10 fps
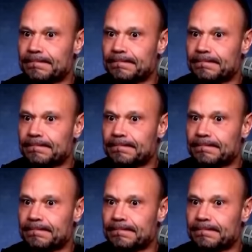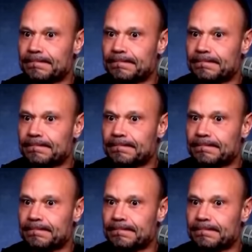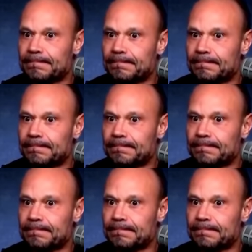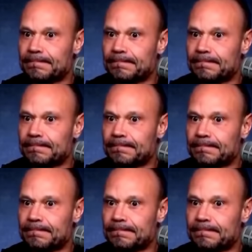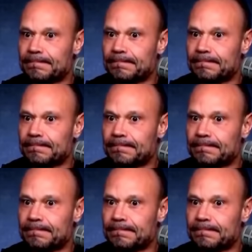(not speaking)